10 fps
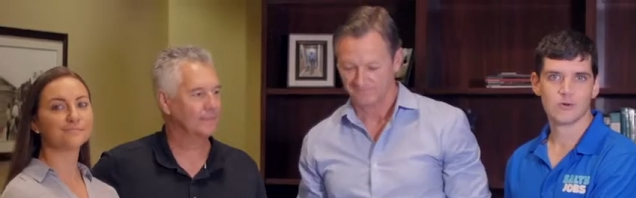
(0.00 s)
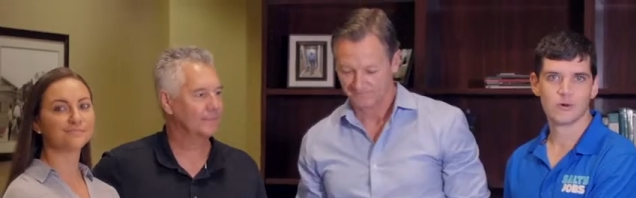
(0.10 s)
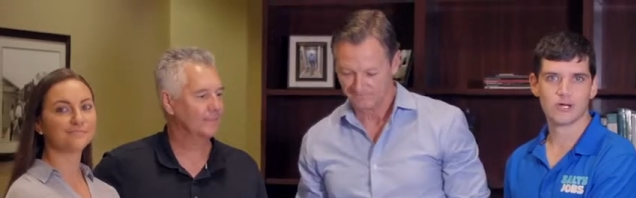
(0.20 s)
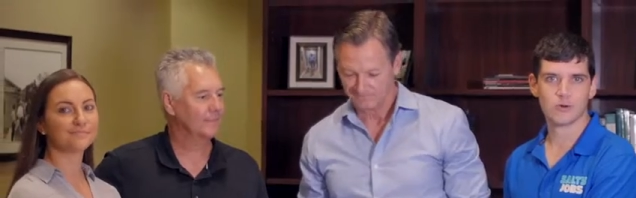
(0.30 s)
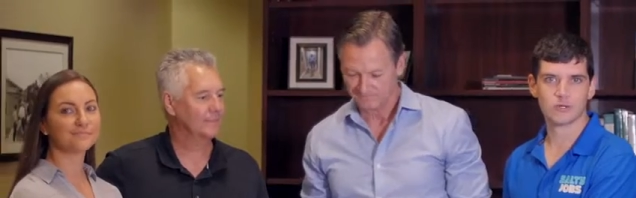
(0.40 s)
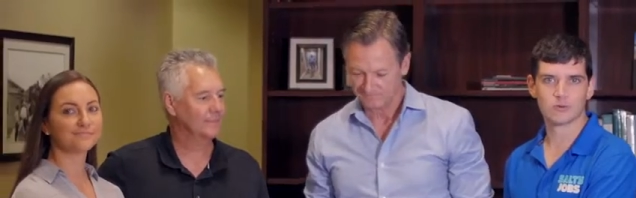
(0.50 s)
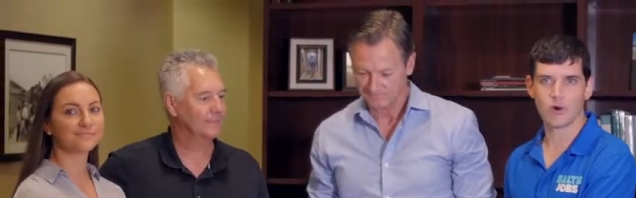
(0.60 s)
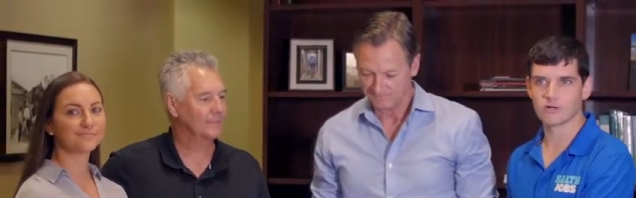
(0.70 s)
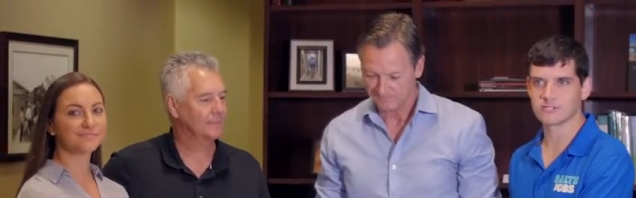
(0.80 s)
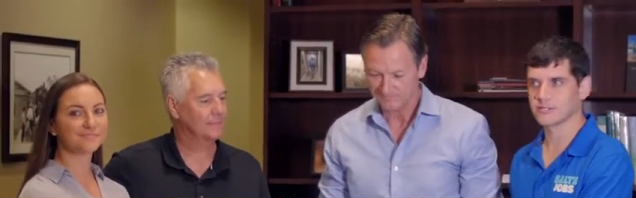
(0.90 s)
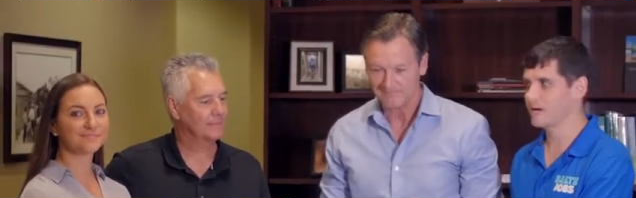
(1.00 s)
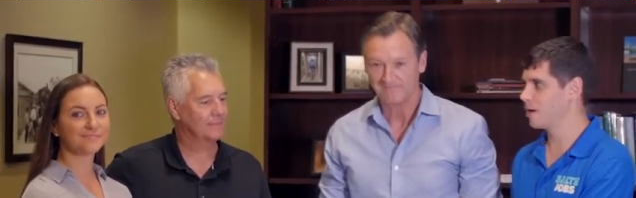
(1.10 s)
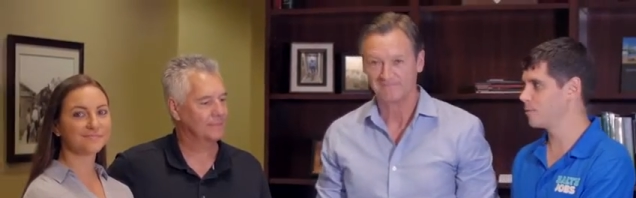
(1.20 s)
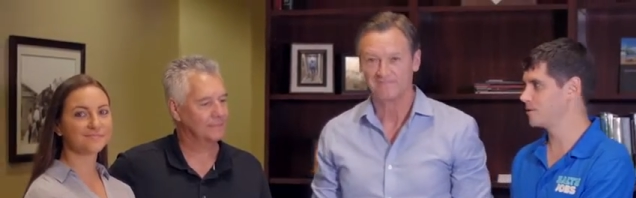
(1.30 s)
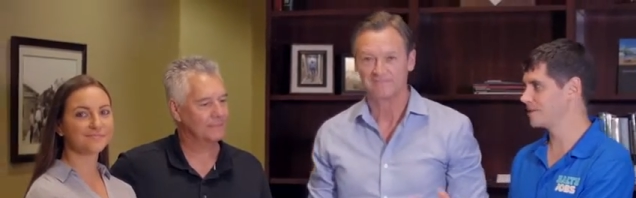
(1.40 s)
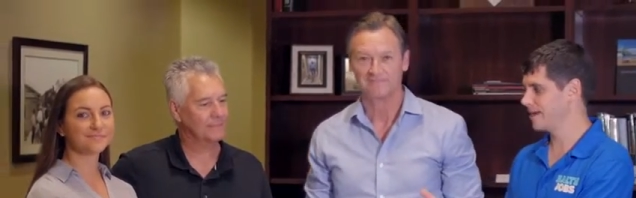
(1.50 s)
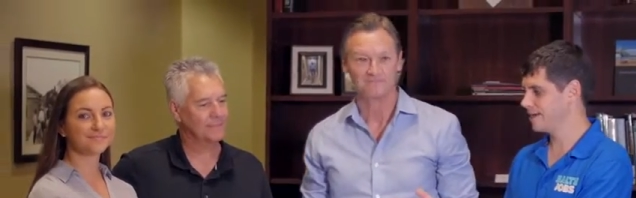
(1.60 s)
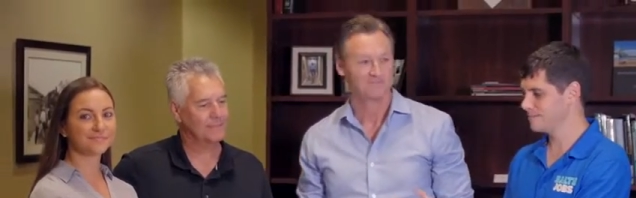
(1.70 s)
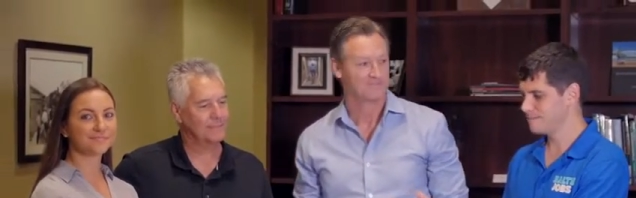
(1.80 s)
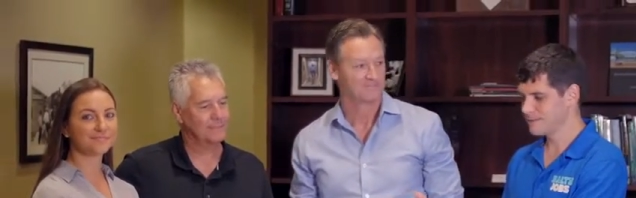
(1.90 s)
Speaker 1: We're here with Walter, Albert, and
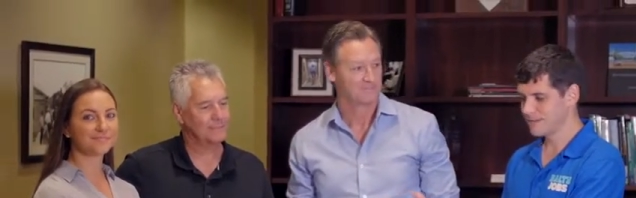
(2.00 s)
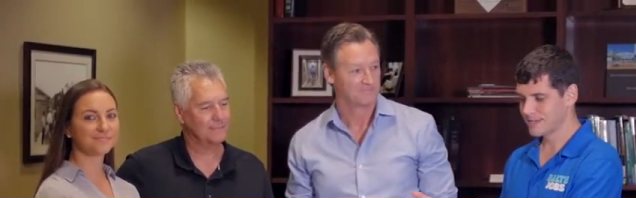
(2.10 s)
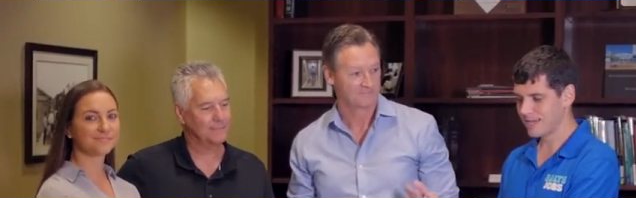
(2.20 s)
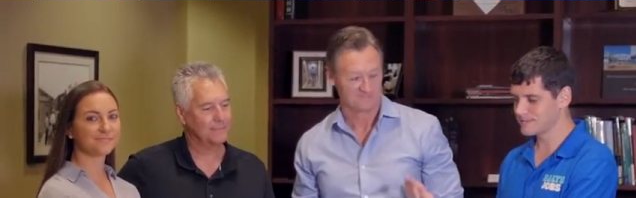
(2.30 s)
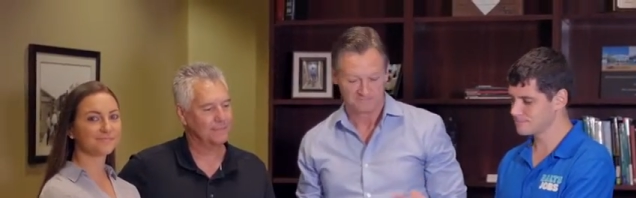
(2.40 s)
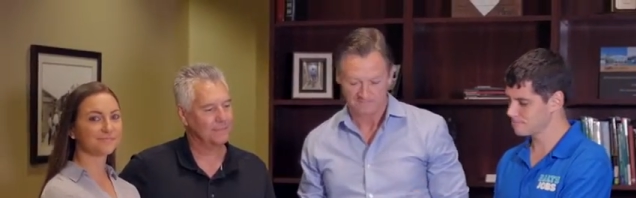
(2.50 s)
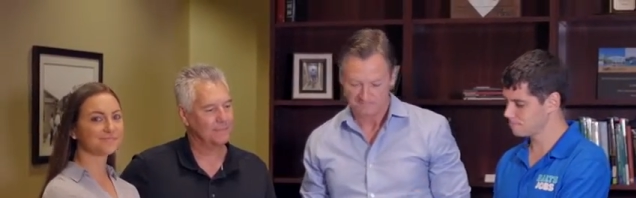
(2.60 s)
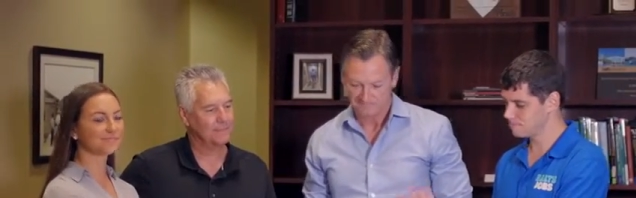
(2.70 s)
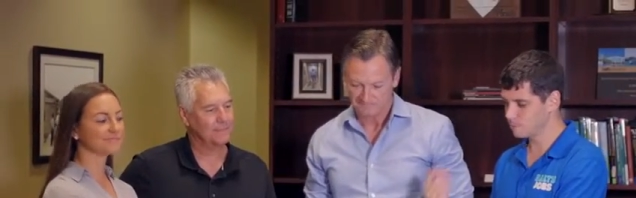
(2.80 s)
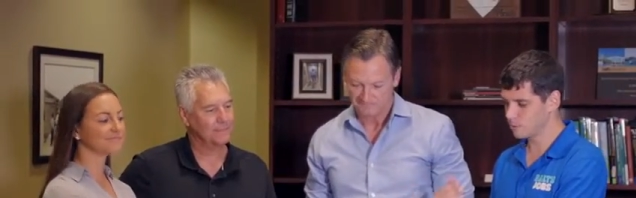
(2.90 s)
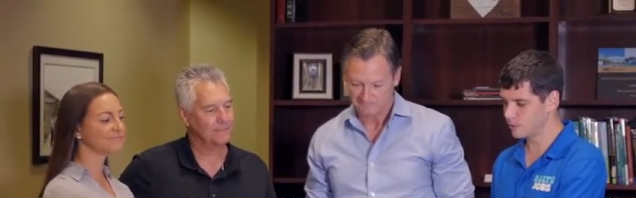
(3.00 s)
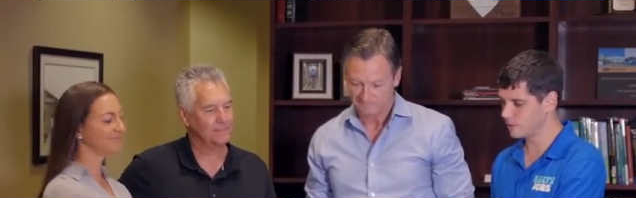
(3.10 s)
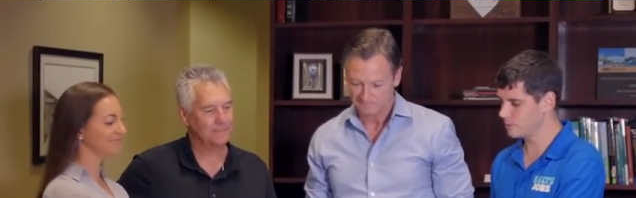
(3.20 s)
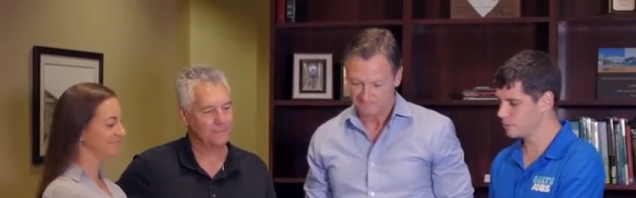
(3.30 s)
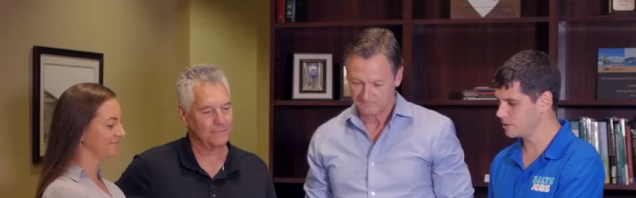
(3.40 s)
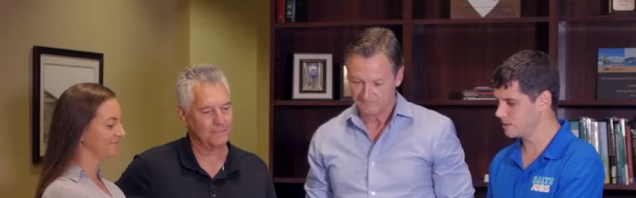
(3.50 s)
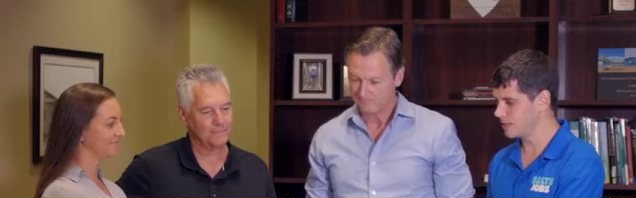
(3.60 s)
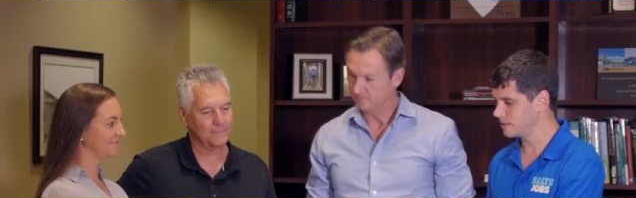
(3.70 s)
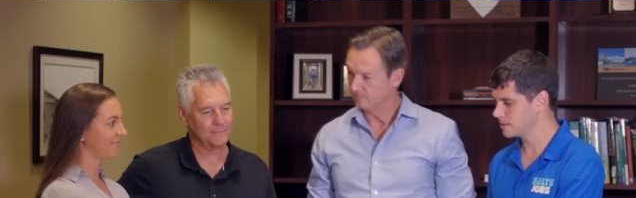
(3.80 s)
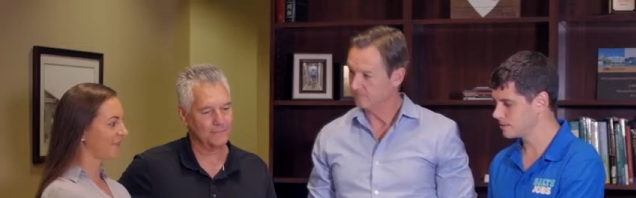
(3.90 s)
Kate. Guys, what are we gonna be doing
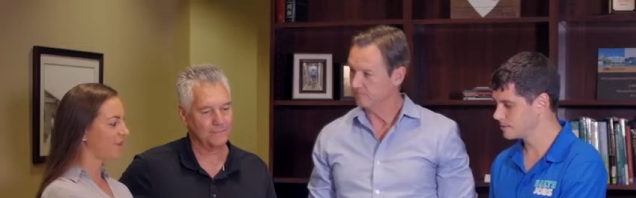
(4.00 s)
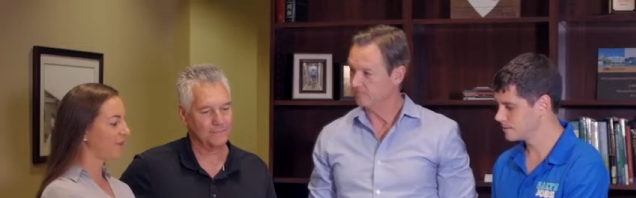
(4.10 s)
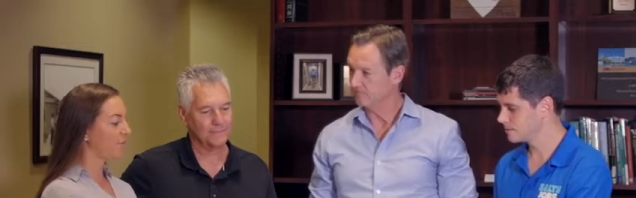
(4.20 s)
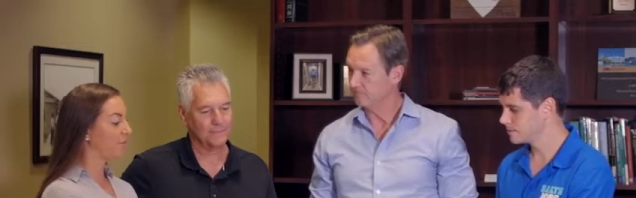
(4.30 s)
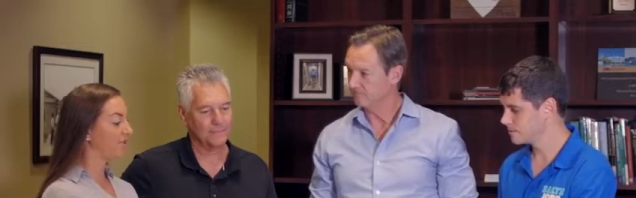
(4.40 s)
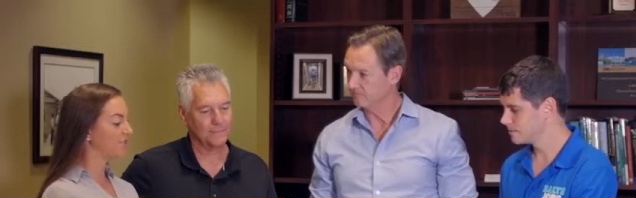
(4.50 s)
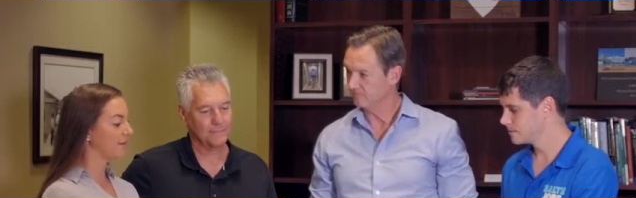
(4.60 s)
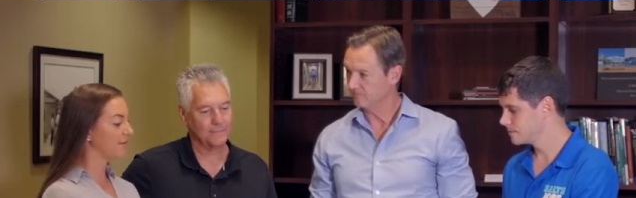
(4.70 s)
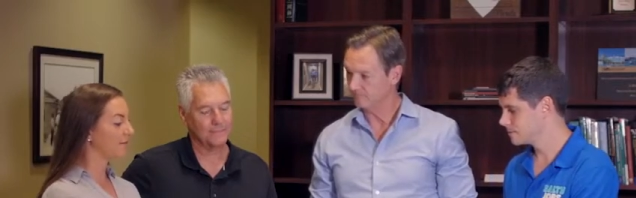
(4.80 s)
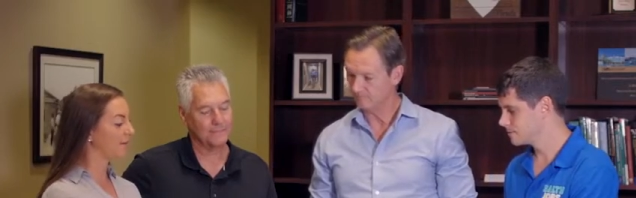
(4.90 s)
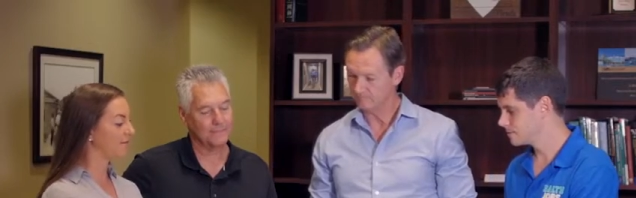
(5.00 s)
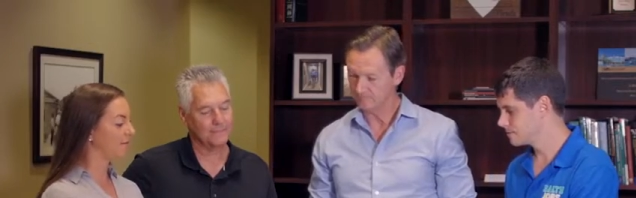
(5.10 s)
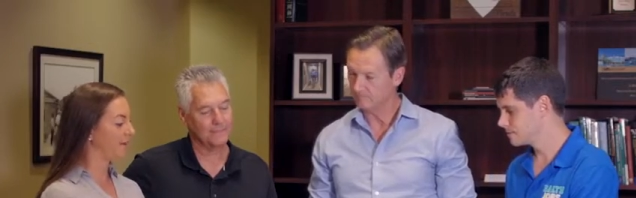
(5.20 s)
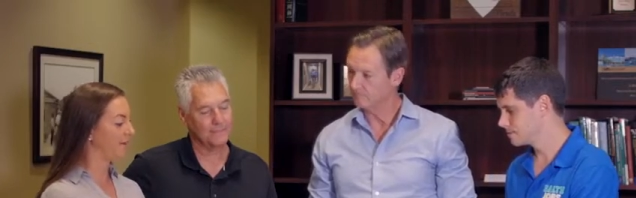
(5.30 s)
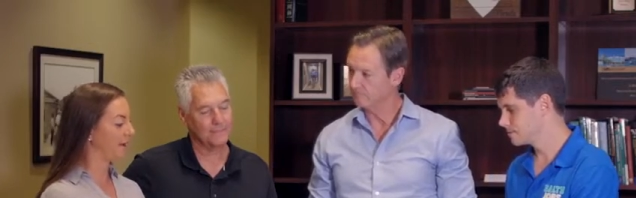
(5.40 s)
today?
Speaker 2: Well, we just got a call from an